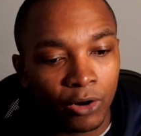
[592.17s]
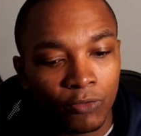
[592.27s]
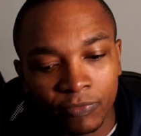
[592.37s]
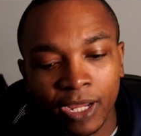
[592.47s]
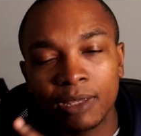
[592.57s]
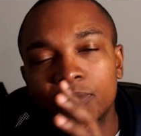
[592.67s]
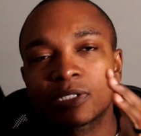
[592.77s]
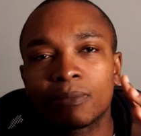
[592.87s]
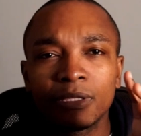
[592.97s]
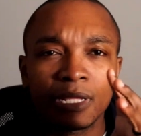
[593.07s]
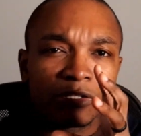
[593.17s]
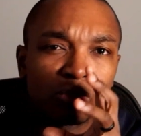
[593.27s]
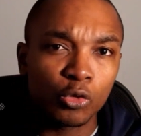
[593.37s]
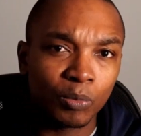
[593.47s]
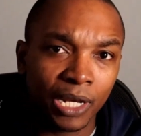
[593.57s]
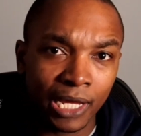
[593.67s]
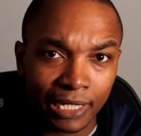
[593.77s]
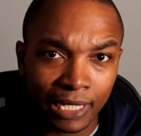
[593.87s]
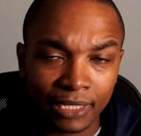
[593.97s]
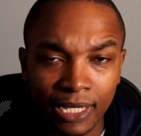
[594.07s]
vibe or something that is super light
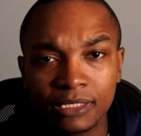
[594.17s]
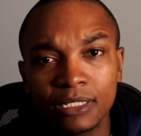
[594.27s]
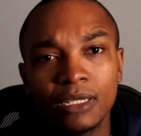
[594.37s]
like that,